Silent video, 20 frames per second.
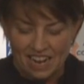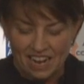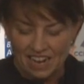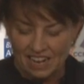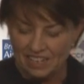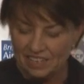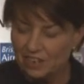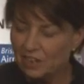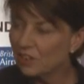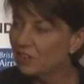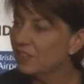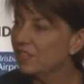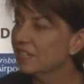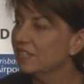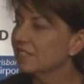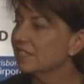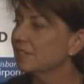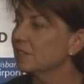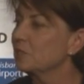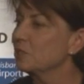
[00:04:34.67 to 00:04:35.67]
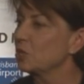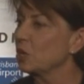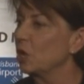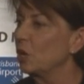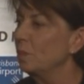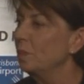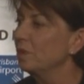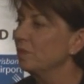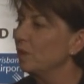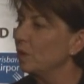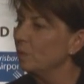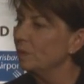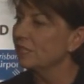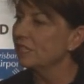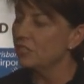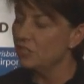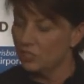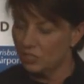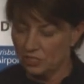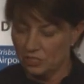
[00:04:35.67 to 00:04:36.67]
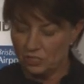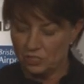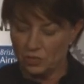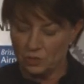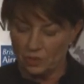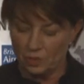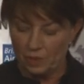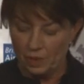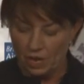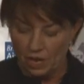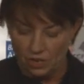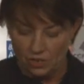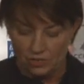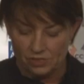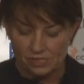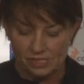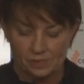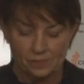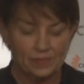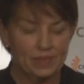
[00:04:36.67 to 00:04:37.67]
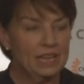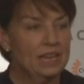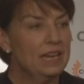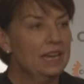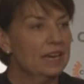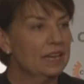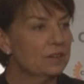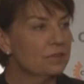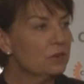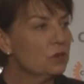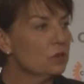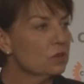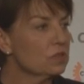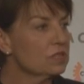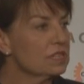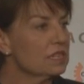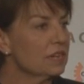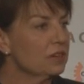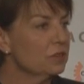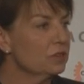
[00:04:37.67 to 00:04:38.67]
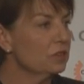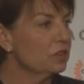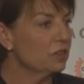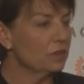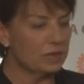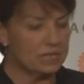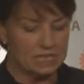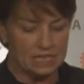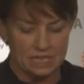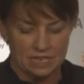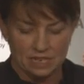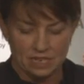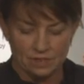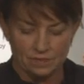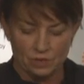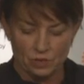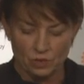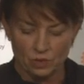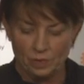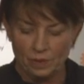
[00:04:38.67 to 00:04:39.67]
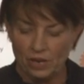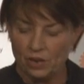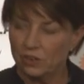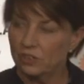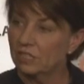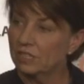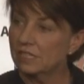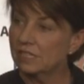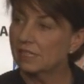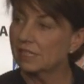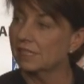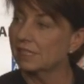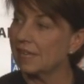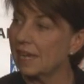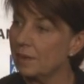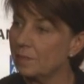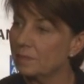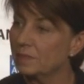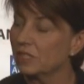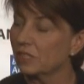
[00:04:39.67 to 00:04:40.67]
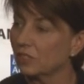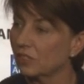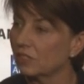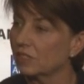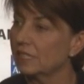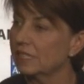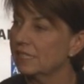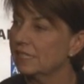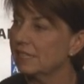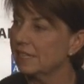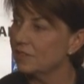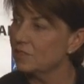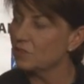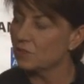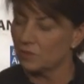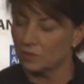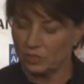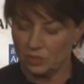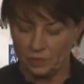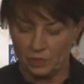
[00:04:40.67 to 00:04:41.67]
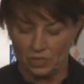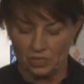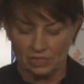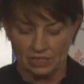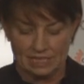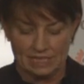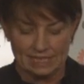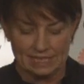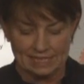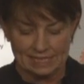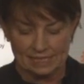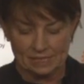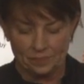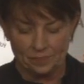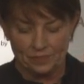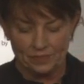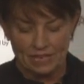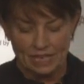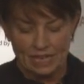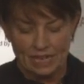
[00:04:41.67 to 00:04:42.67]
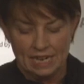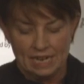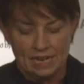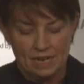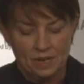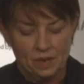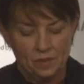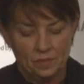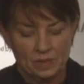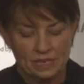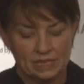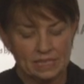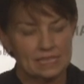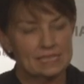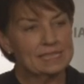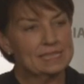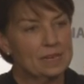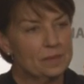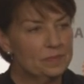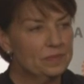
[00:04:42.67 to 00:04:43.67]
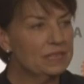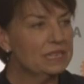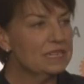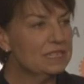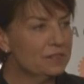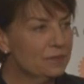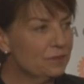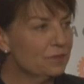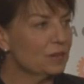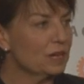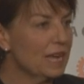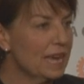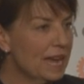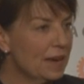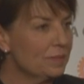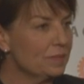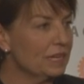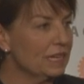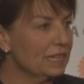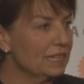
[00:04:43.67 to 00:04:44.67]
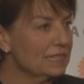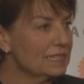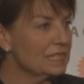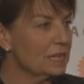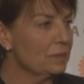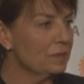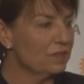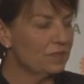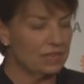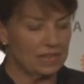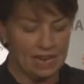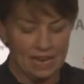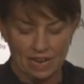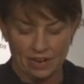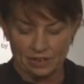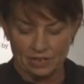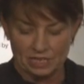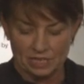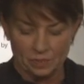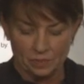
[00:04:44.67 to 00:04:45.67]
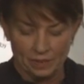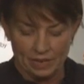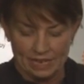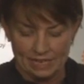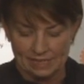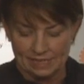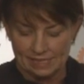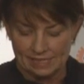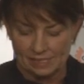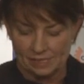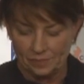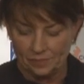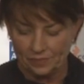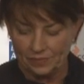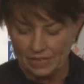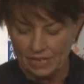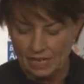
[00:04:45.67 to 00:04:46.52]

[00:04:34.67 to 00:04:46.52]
I know that it's the job of oppositions to oppose, and of course a good critique of your opponents is absolutely central to politics. But there's something different happening in some of the current debates.